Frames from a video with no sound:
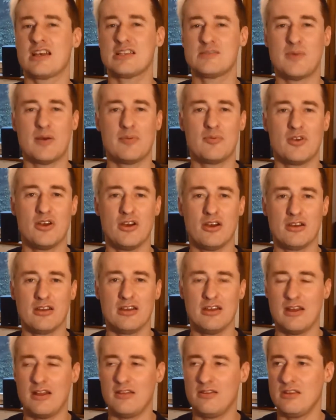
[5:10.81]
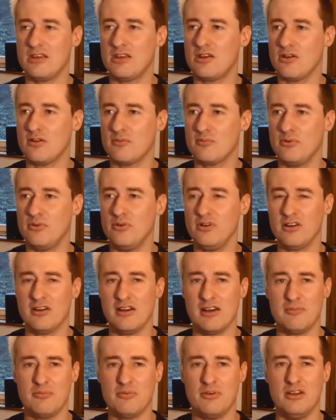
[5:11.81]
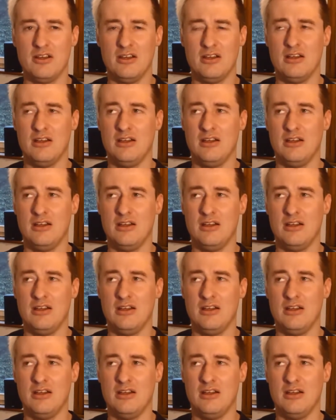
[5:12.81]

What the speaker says: Kaspar Björke at the Golden Poodle Club